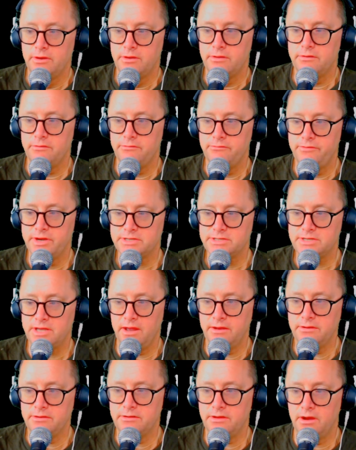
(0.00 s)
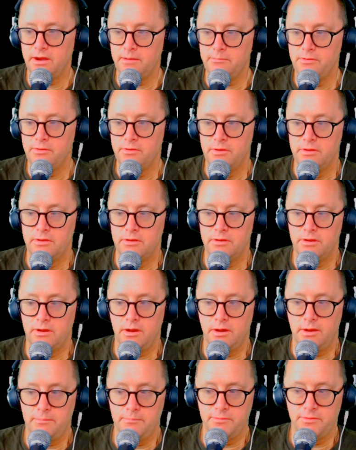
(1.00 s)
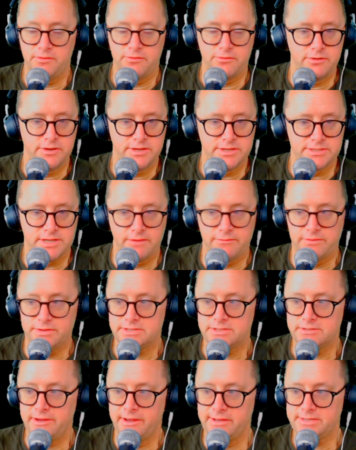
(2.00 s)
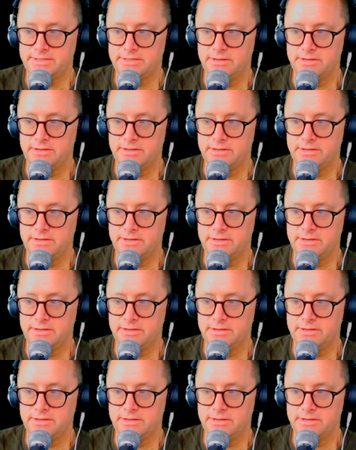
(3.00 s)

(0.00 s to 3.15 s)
The VIX ended up up 37 cents.